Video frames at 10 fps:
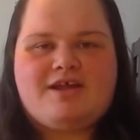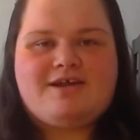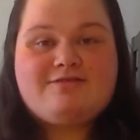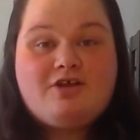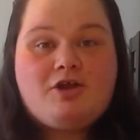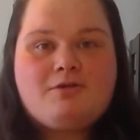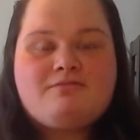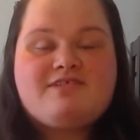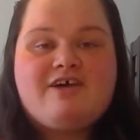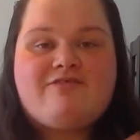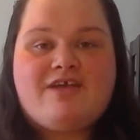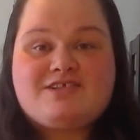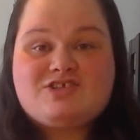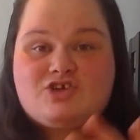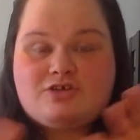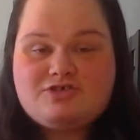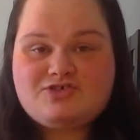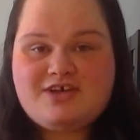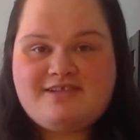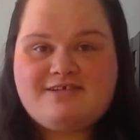in terms of external
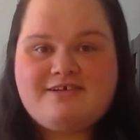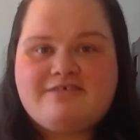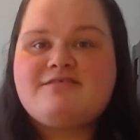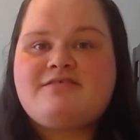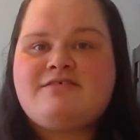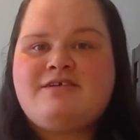stressors